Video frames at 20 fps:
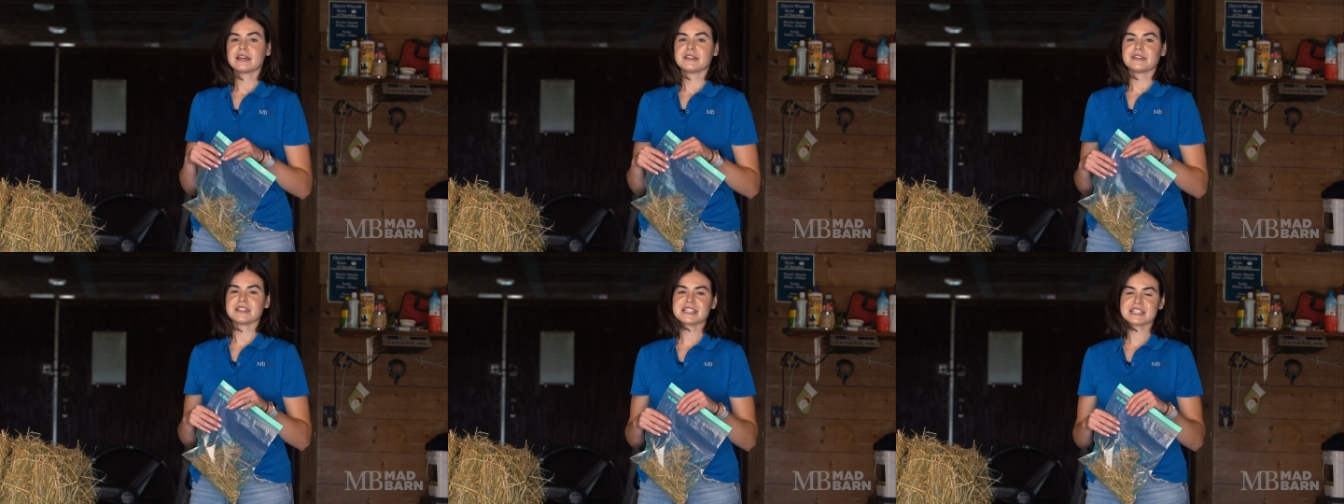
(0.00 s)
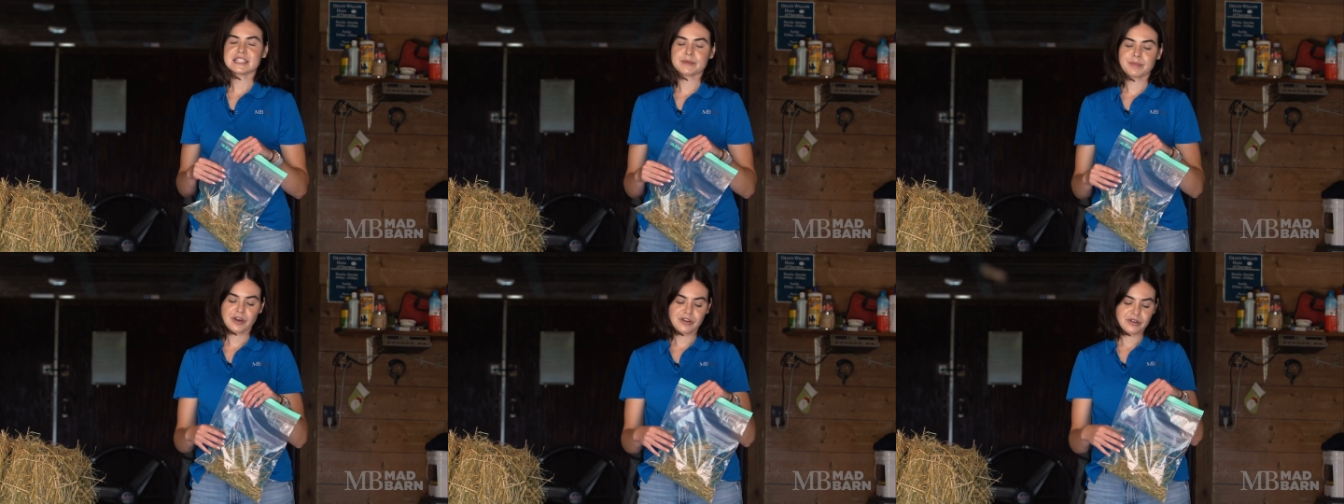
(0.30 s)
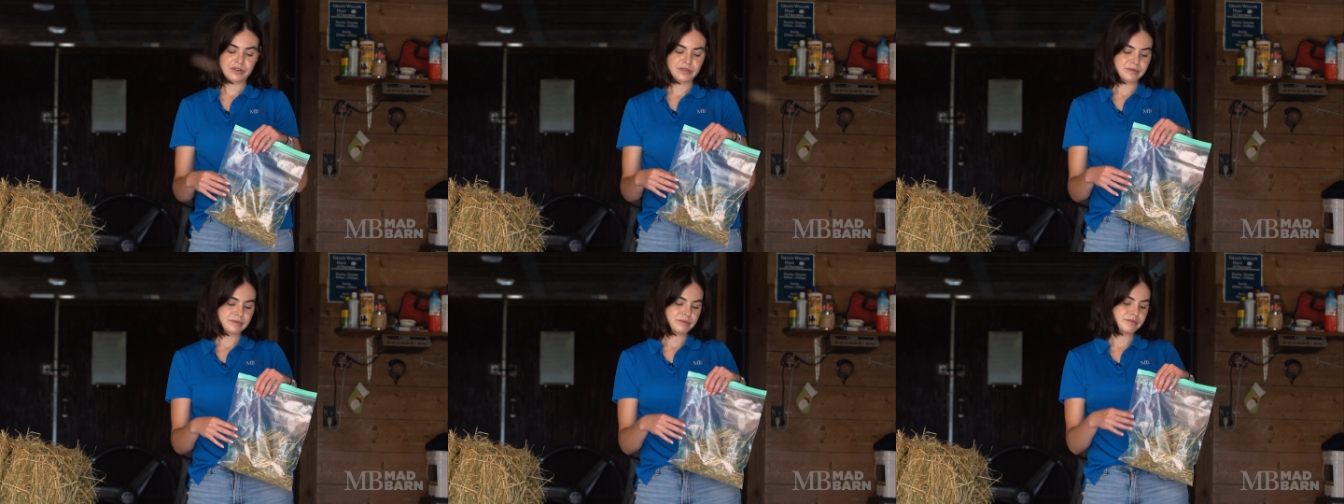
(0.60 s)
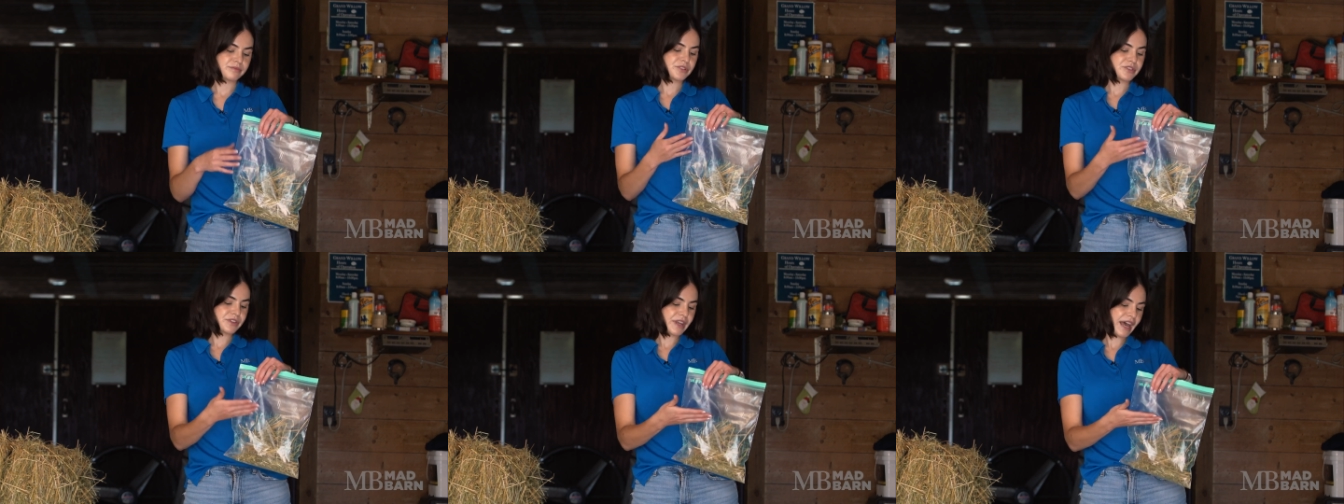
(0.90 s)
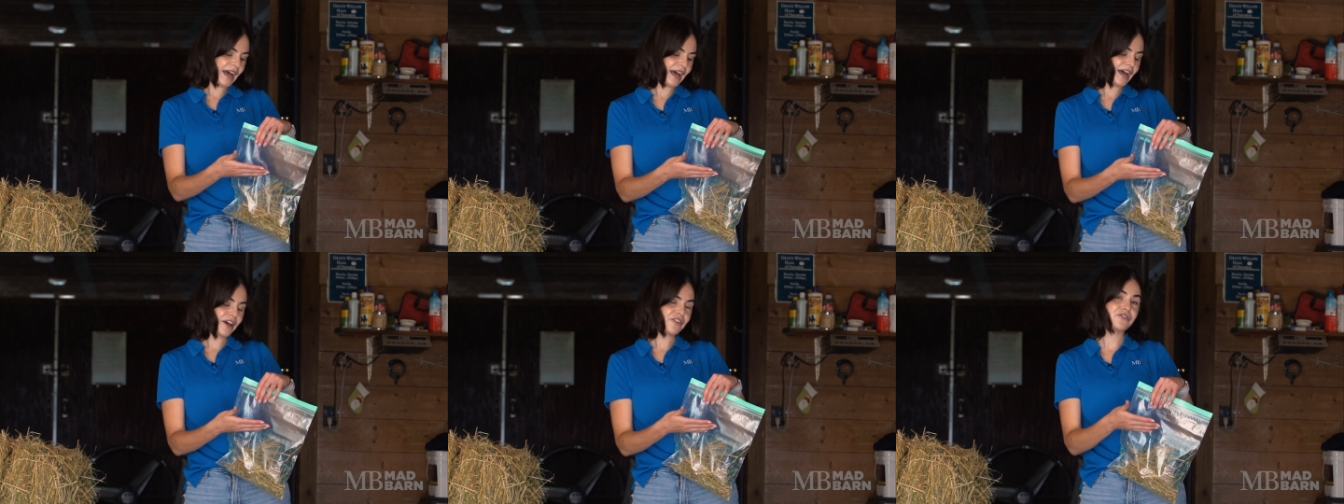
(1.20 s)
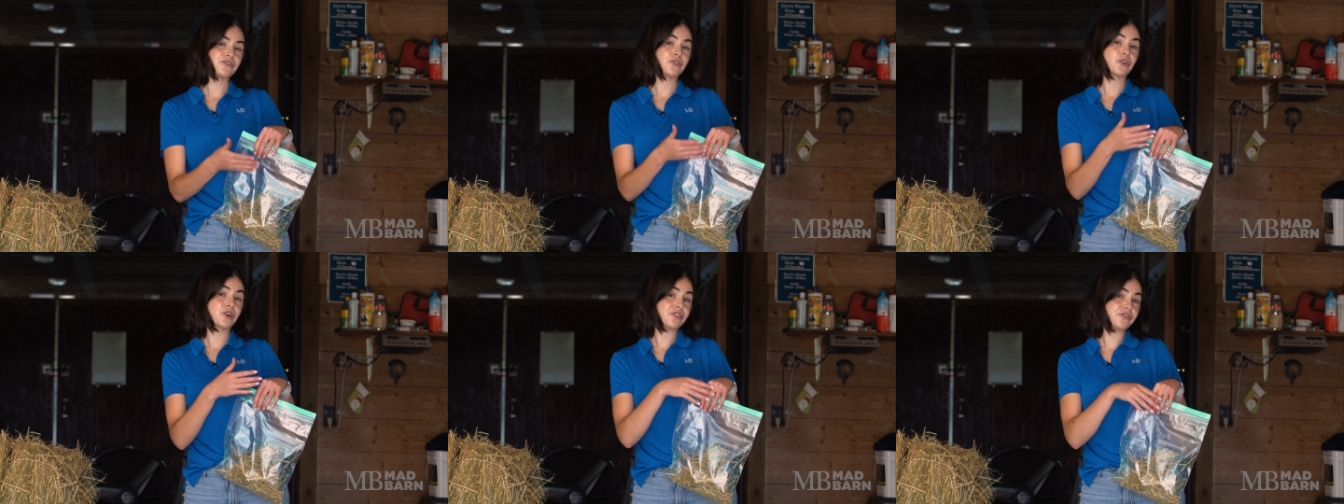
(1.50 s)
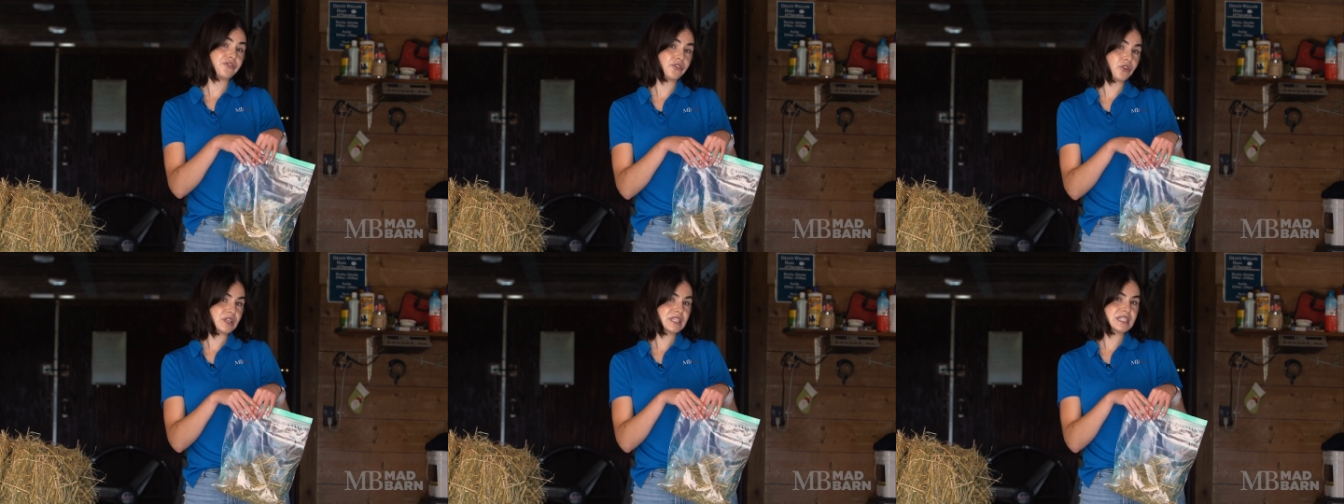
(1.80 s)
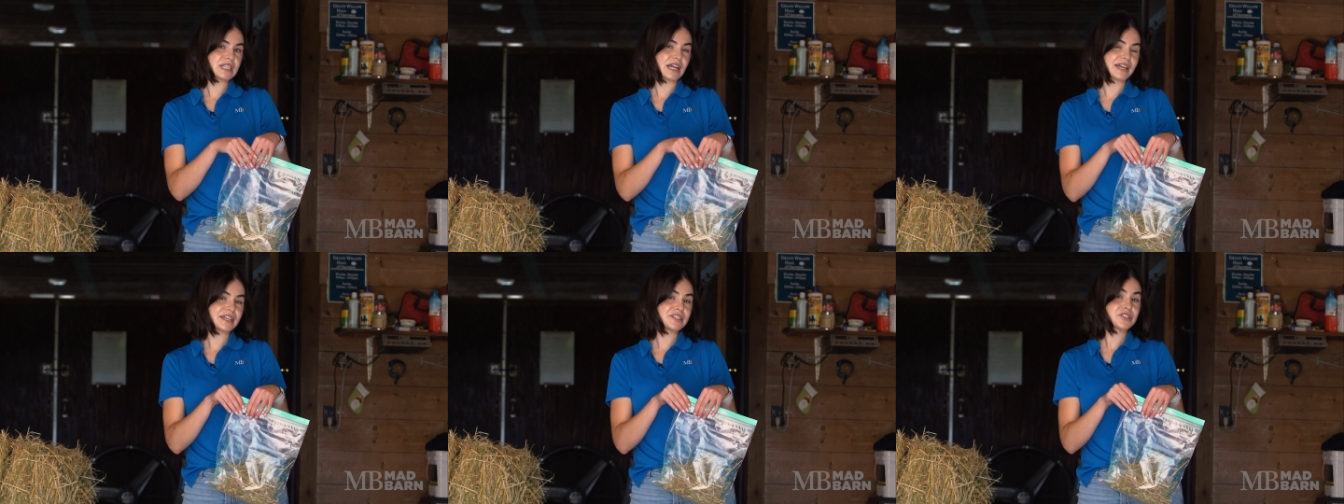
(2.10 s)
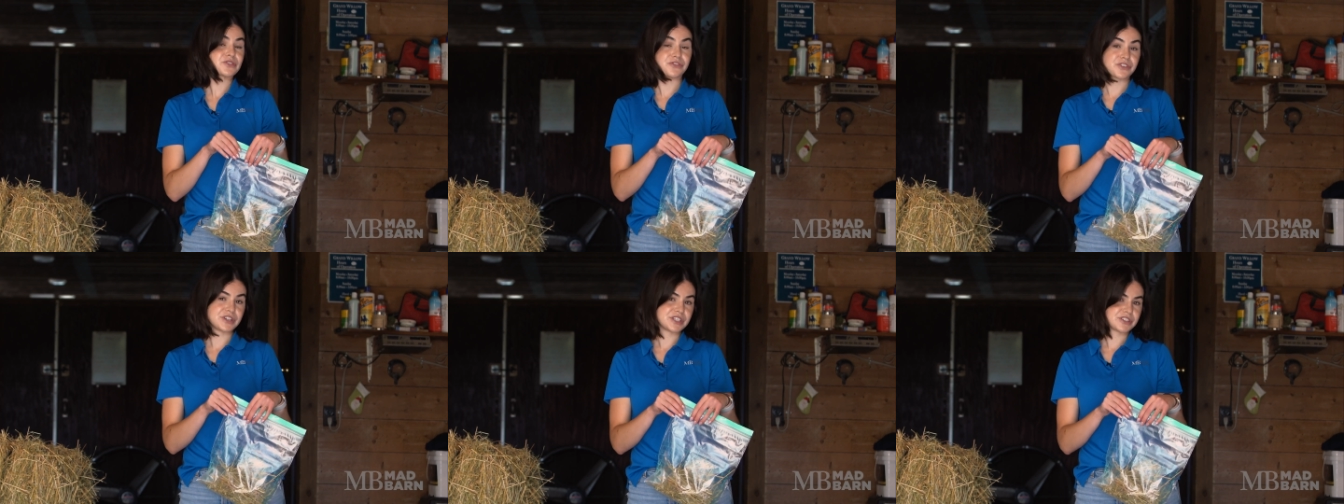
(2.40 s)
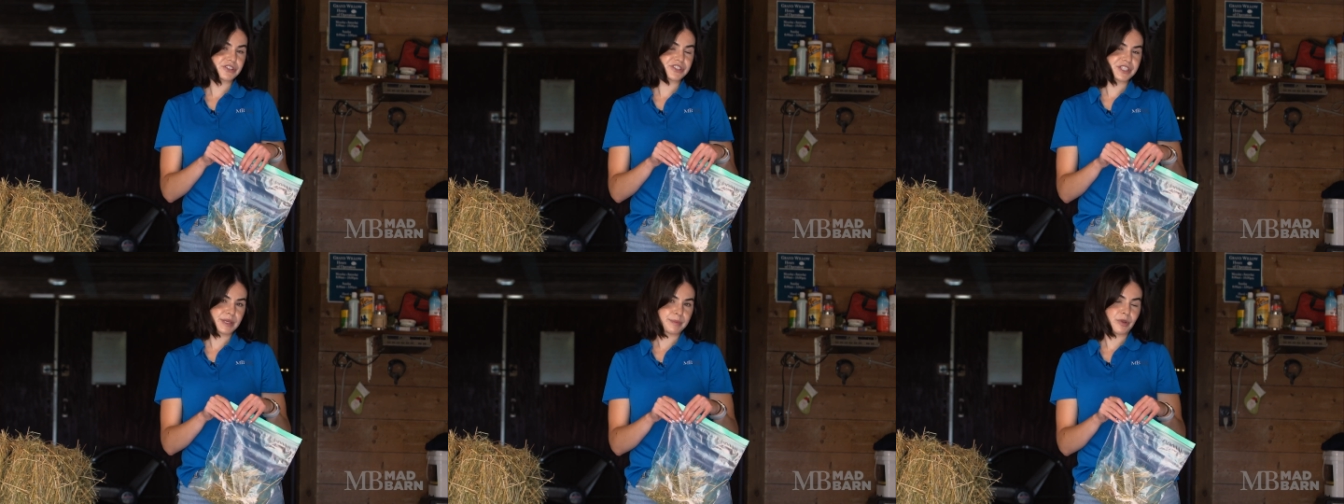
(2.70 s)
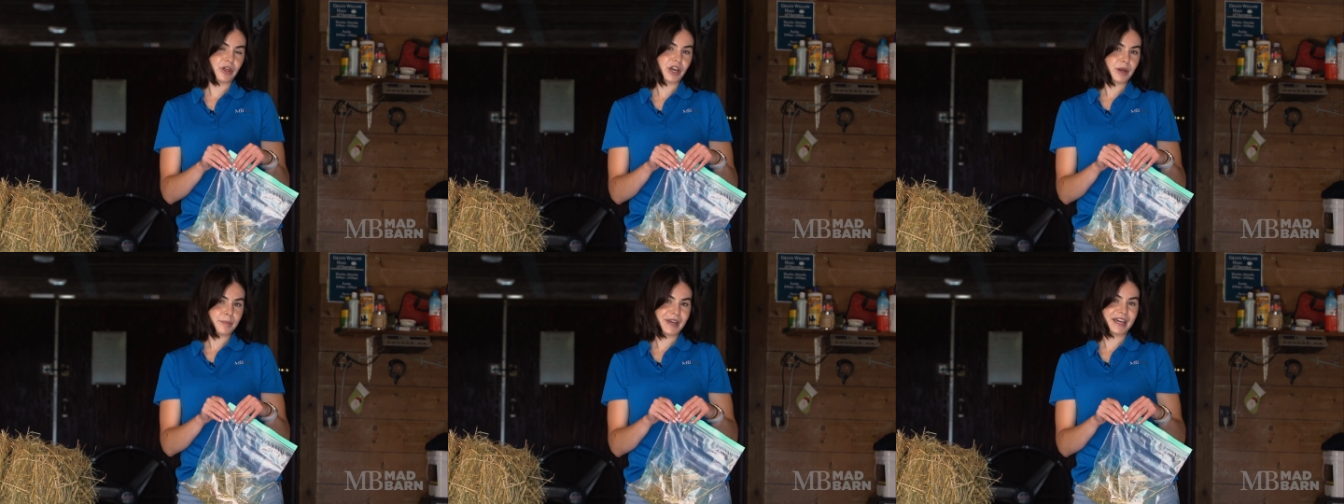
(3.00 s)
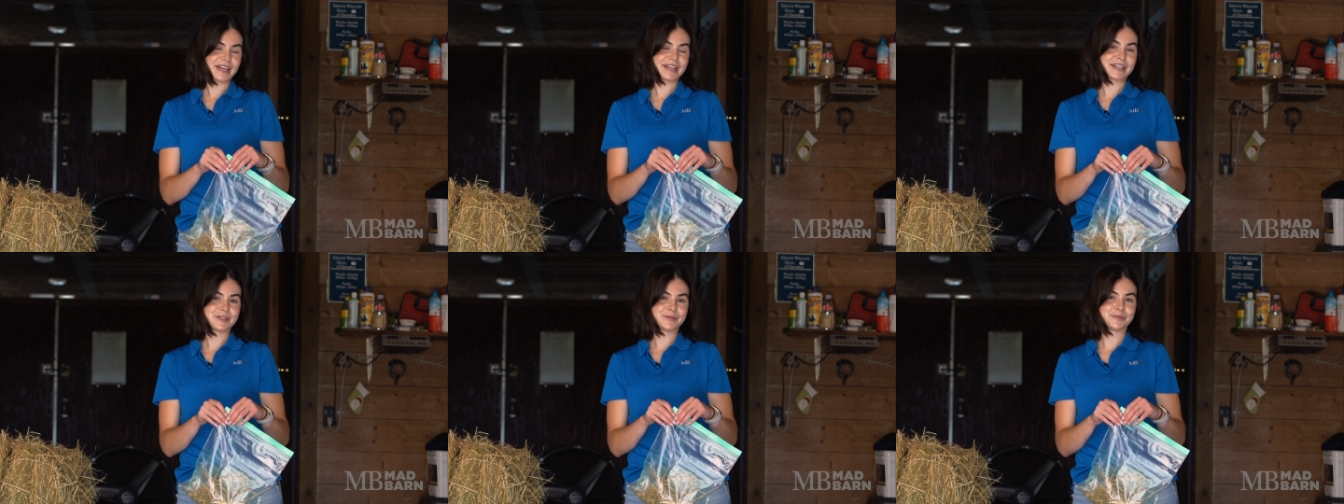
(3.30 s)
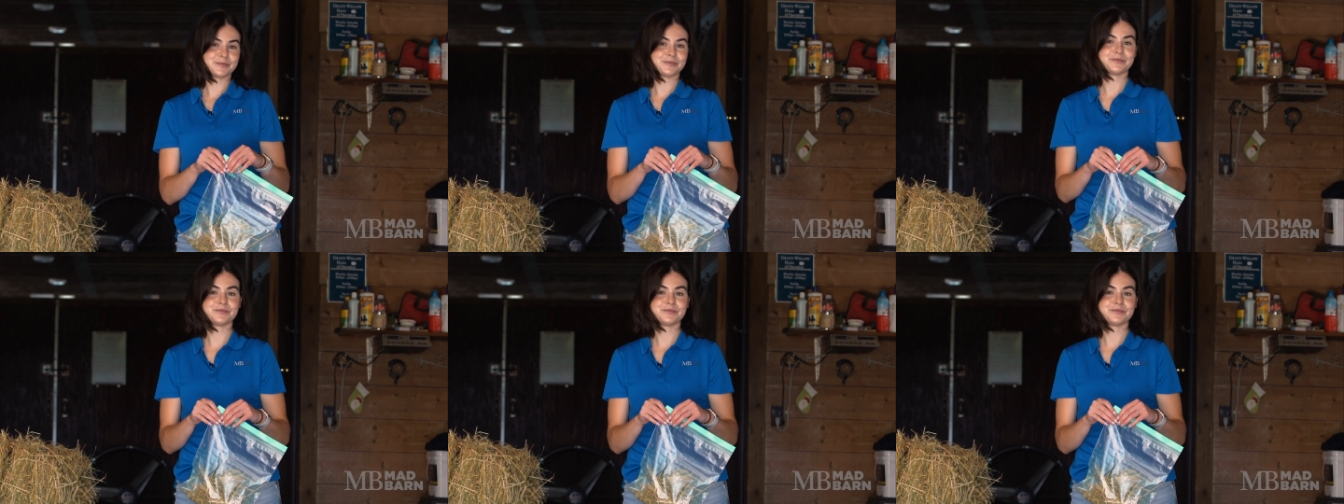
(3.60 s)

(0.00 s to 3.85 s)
This is about half or a full-sized freezer Ziploc bag.